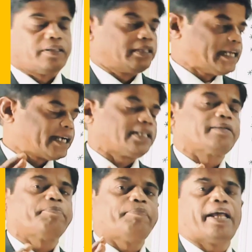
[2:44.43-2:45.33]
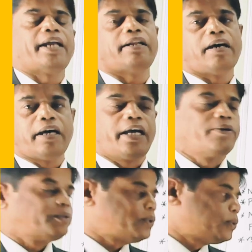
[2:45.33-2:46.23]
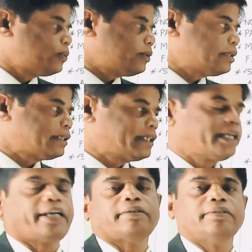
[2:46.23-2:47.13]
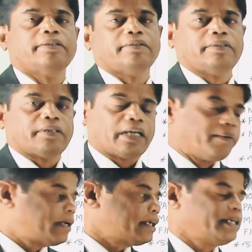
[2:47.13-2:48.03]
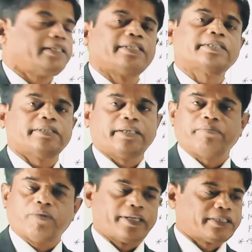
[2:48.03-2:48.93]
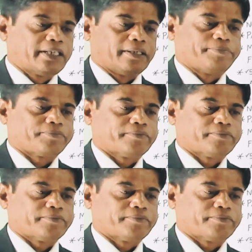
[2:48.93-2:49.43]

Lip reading: that plan I have to take cover in this my channel.